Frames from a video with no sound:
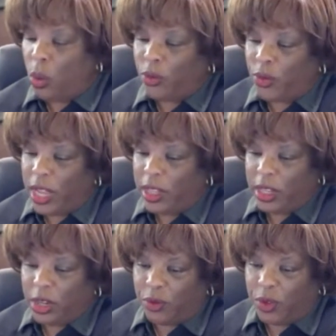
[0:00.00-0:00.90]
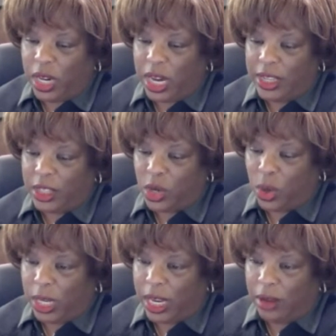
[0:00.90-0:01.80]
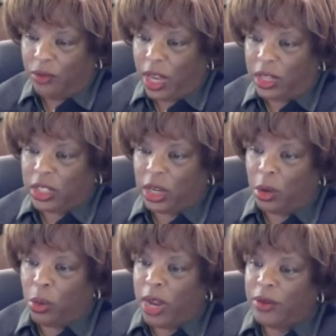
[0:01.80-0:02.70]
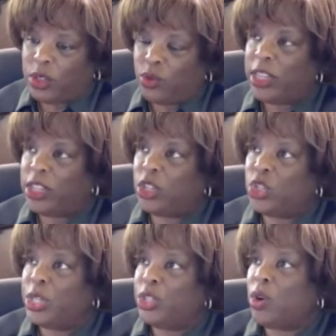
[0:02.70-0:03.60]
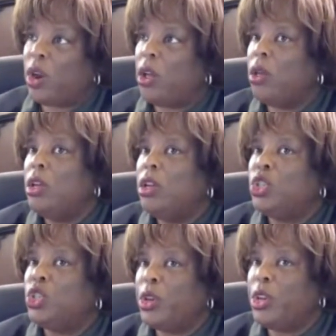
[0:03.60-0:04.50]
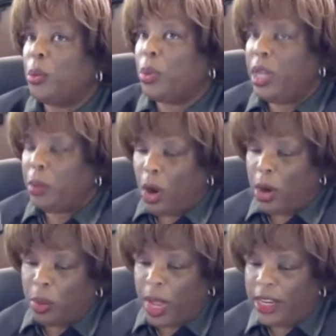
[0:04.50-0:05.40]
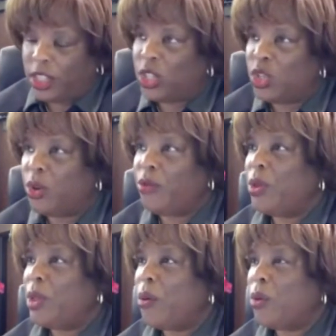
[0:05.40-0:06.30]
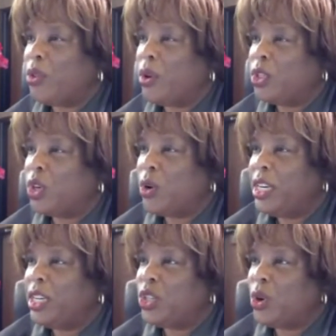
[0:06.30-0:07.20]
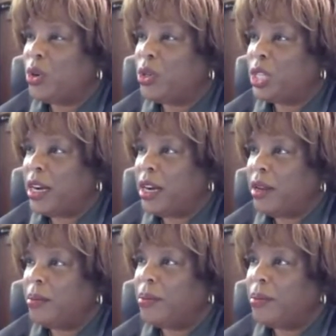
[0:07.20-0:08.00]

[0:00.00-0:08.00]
Court will find that the defendant has knowingly and voluntarily waived his right to jury trial. Showing you the plea bargain page, did you review that with your attorney? Did you understand it?